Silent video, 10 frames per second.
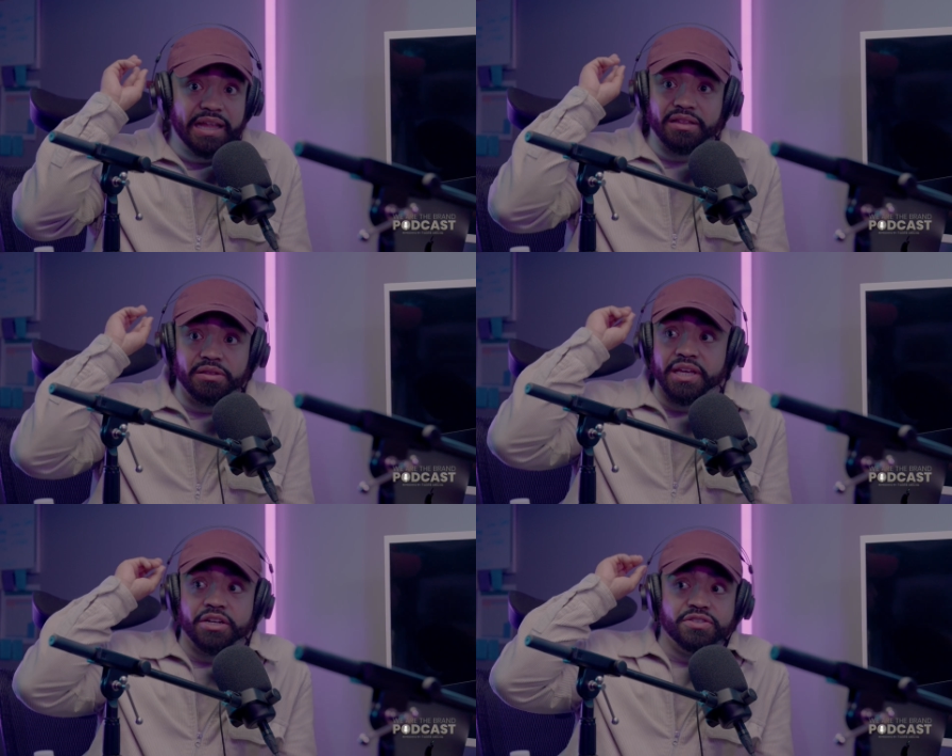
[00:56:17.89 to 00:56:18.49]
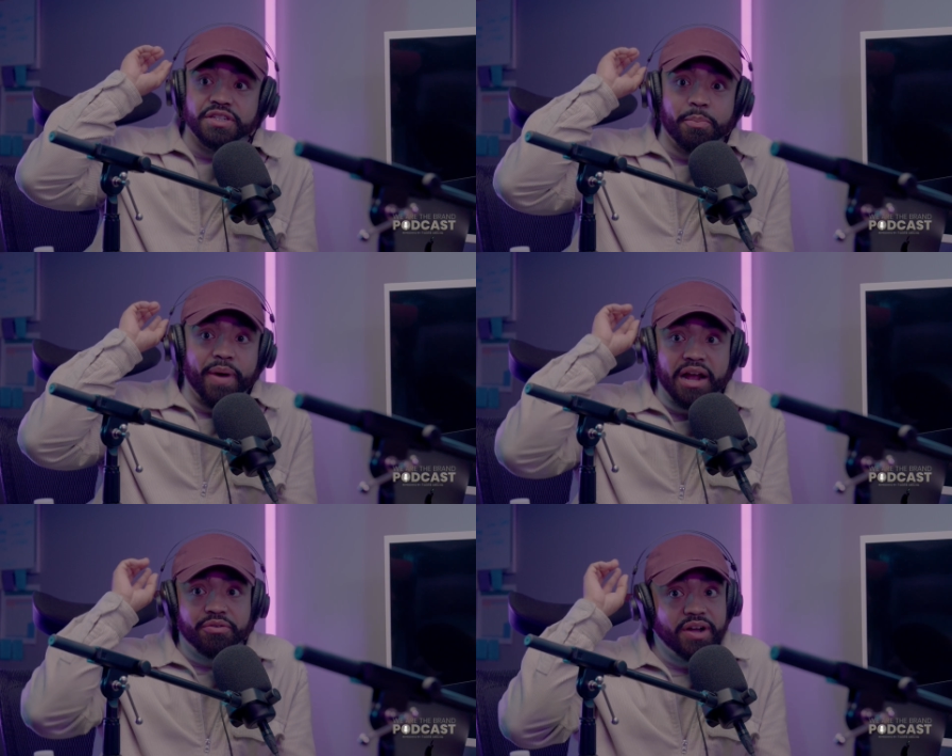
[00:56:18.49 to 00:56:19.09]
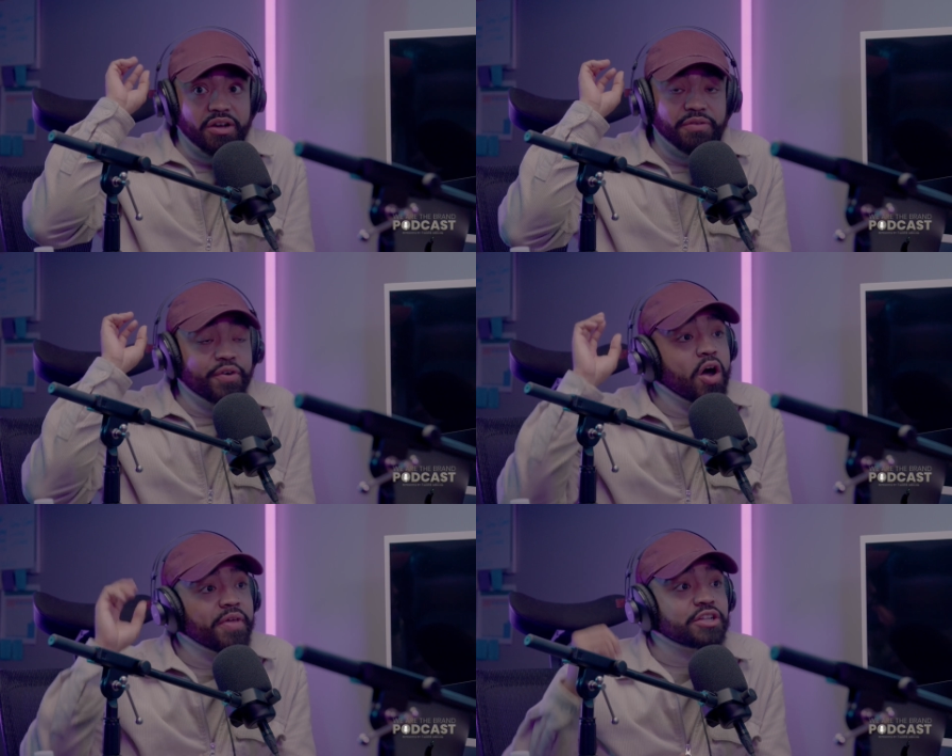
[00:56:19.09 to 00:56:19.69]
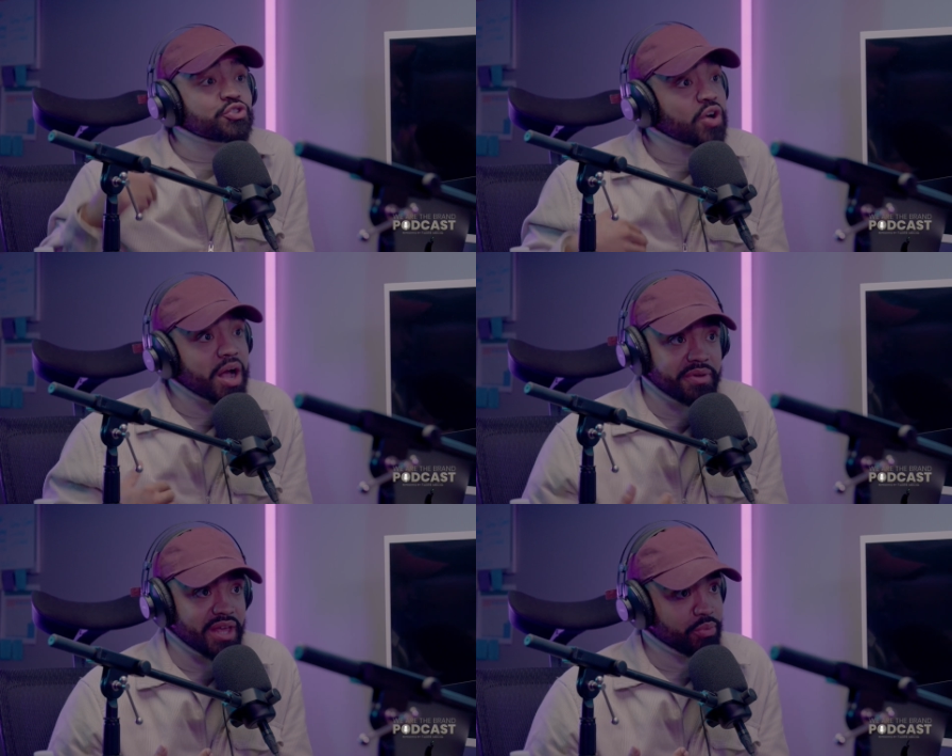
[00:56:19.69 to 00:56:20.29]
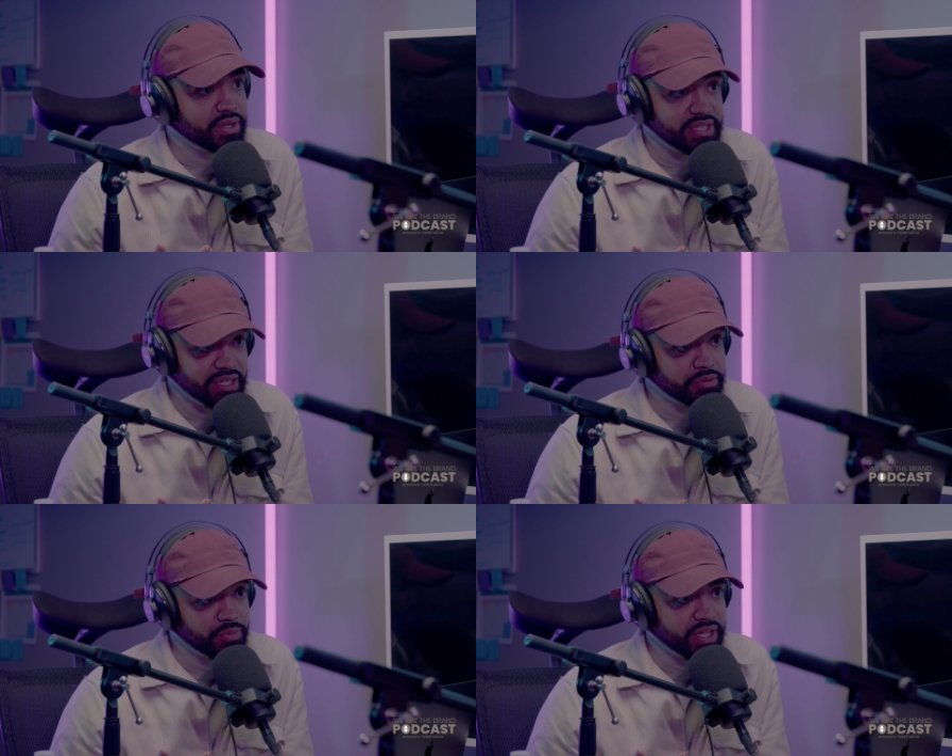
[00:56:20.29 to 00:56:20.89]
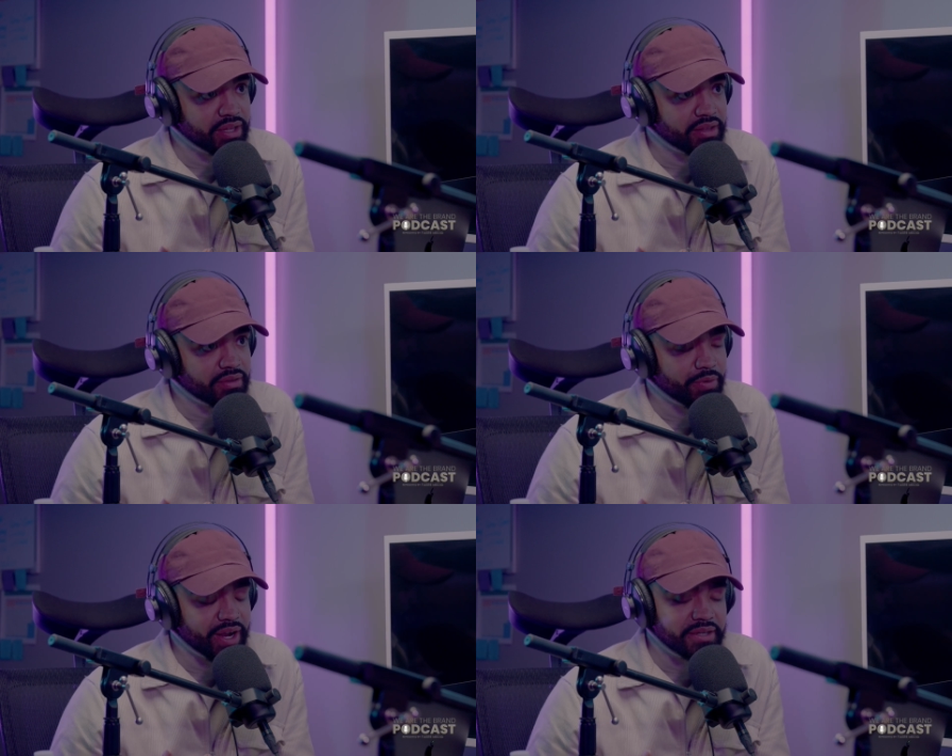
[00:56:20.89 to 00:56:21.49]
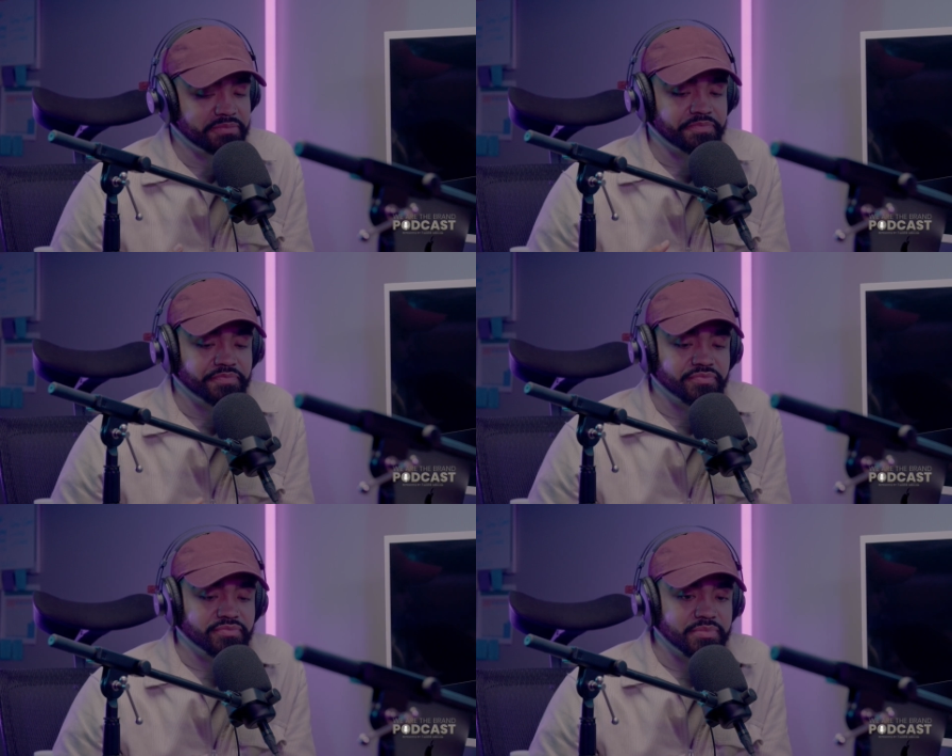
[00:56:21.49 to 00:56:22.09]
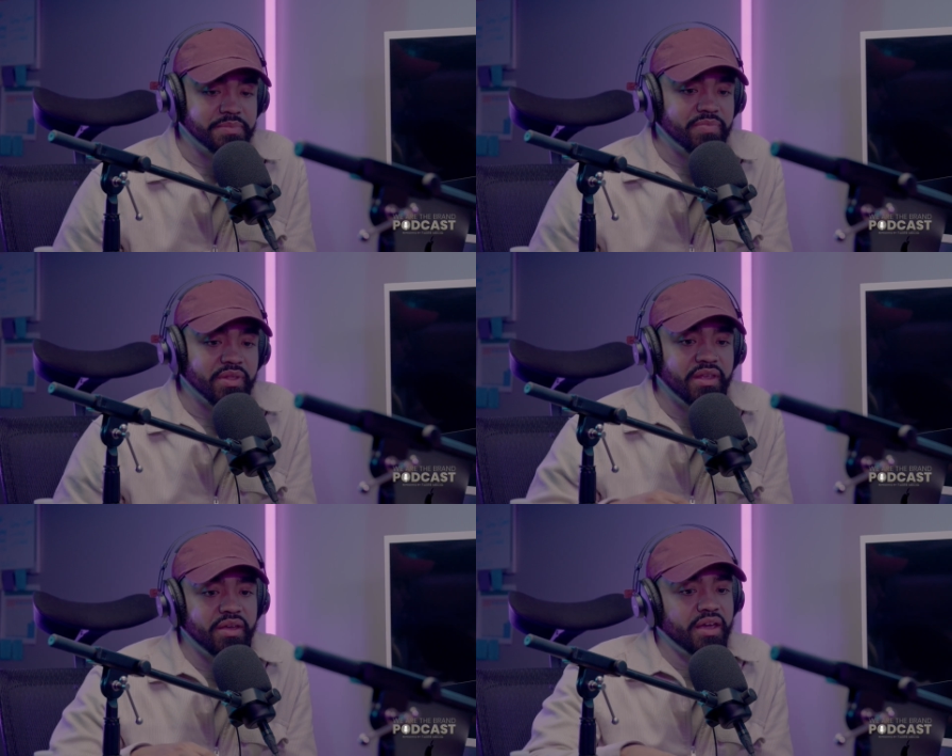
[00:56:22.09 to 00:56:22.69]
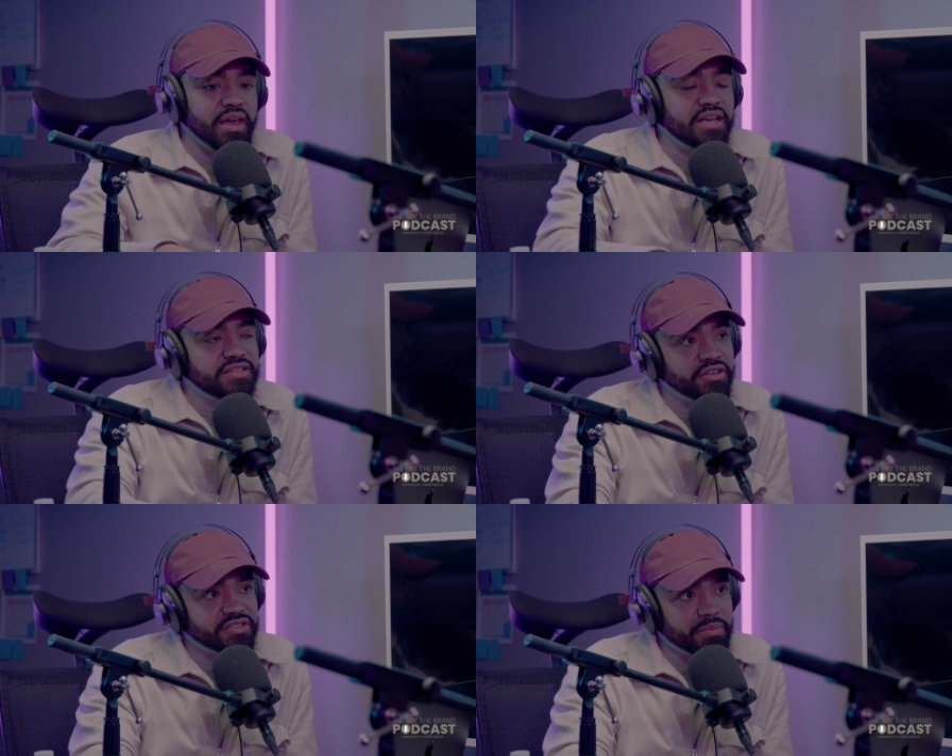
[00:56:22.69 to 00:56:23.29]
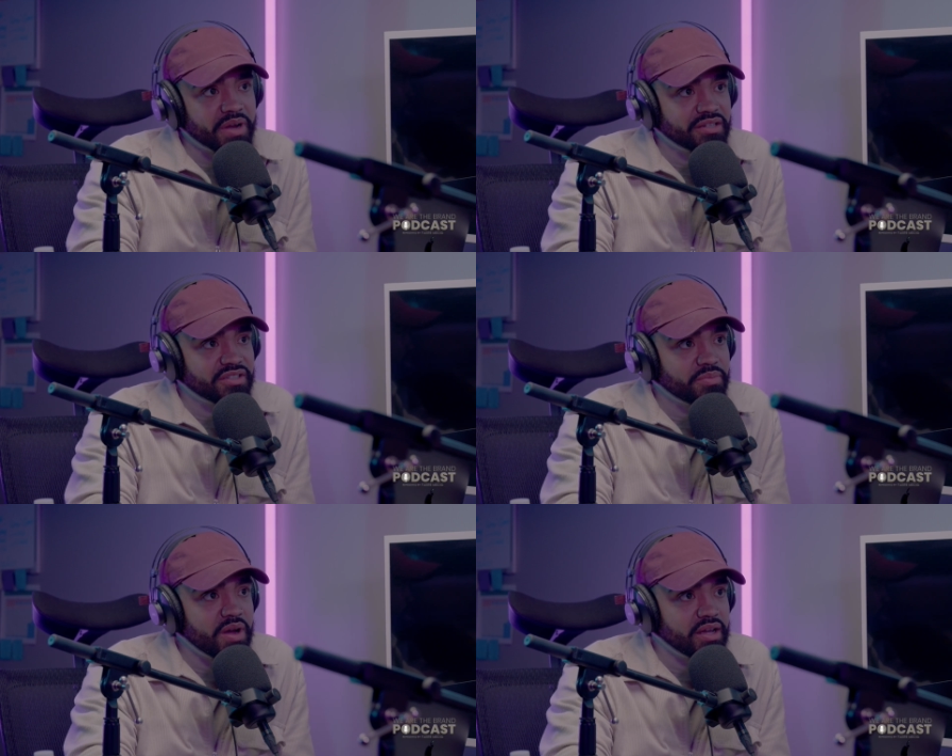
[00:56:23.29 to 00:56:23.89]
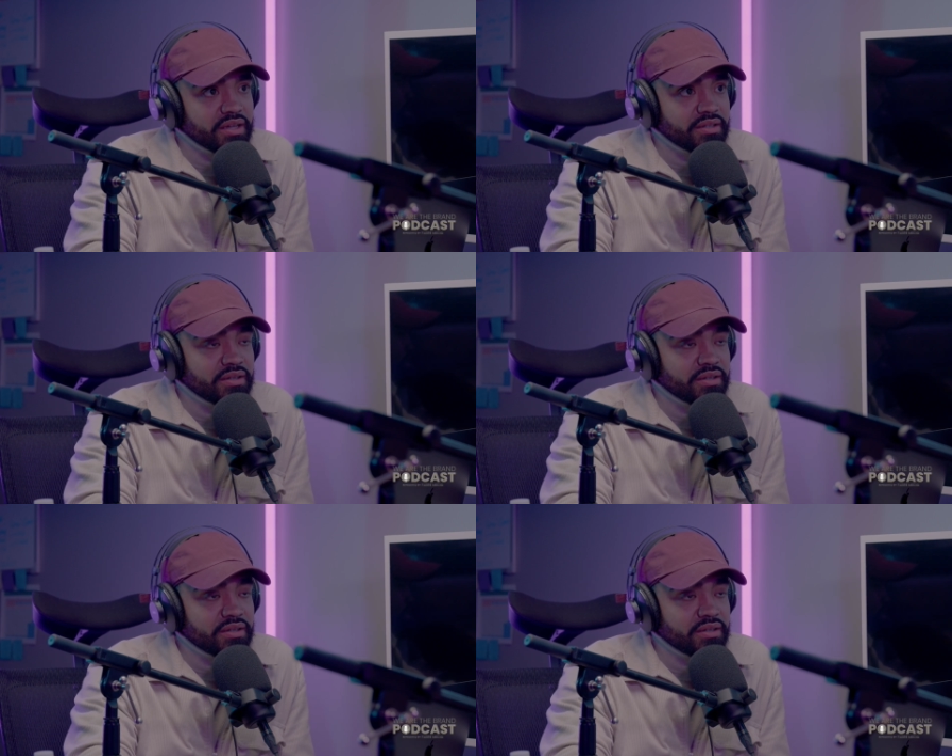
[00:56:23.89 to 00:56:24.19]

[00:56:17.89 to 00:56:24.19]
lingers in the background of all that trauma that we're dealing with, right? Is in your subconscious mind.